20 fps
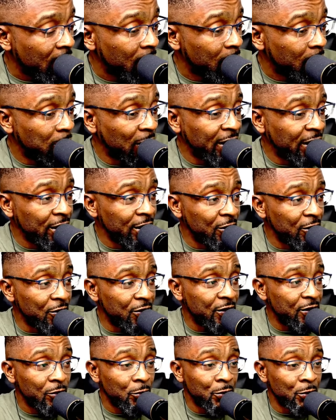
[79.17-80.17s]

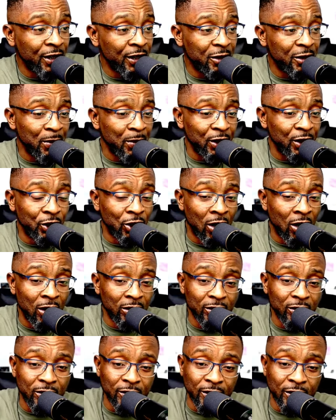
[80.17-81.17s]
Please read
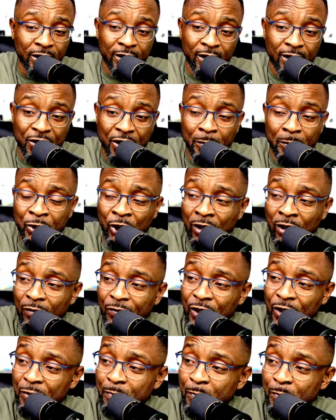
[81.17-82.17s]
beyond the description of
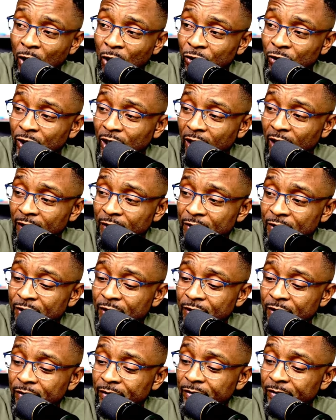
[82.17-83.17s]
this broadcast.
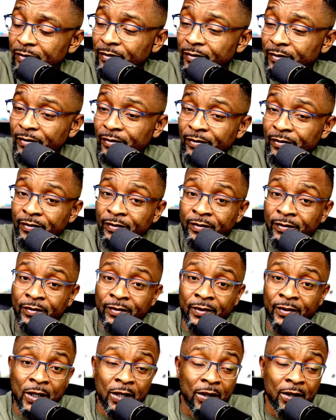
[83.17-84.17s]

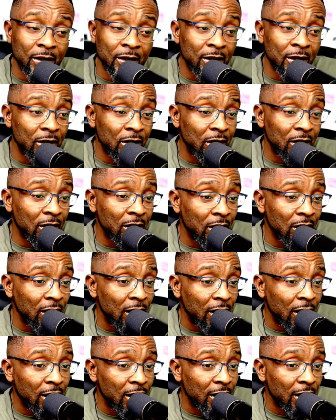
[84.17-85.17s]

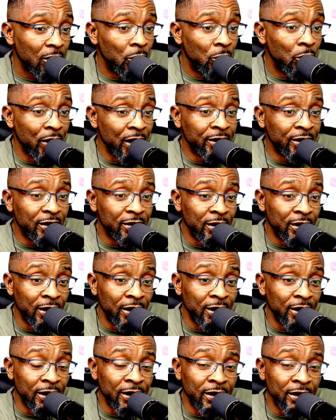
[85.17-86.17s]
Read
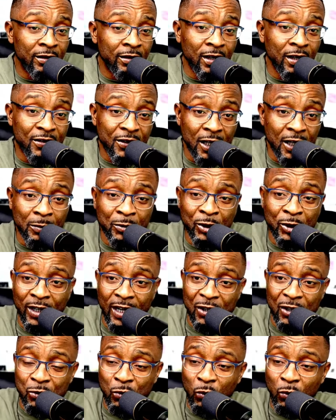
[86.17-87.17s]
the description
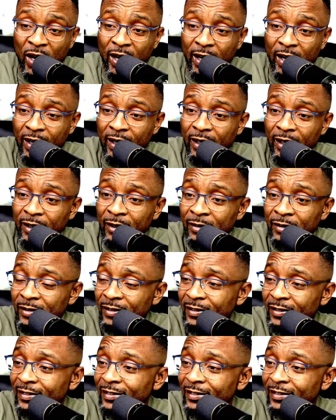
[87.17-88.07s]
as well.